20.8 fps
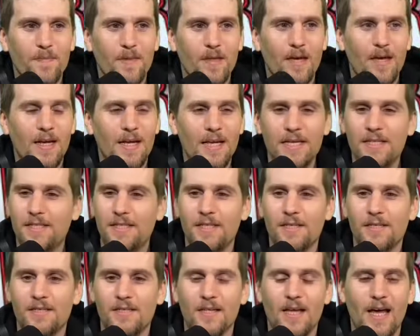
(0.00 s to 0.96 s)
And he's
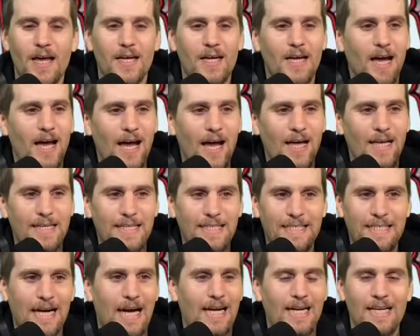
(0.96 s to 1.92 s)
just like, I
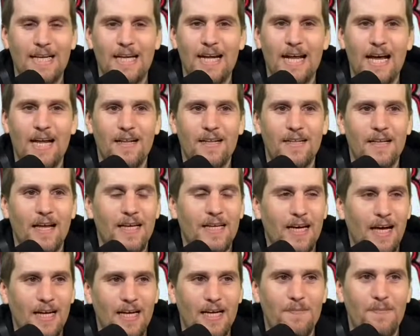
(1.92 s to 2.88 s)
got to get out of it. I
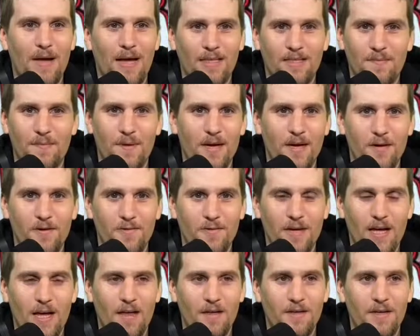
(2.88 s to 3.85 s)
got to get back to my own
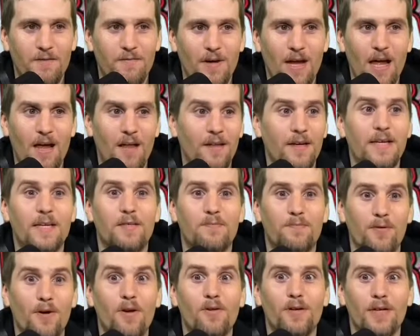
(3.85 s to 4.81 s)
reality. Reality is
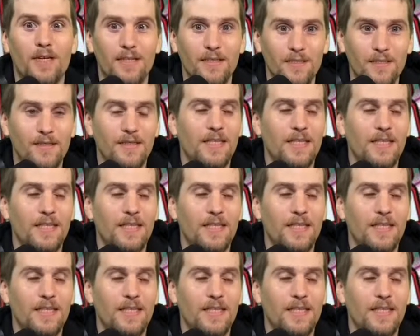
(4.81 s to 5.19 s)
broken.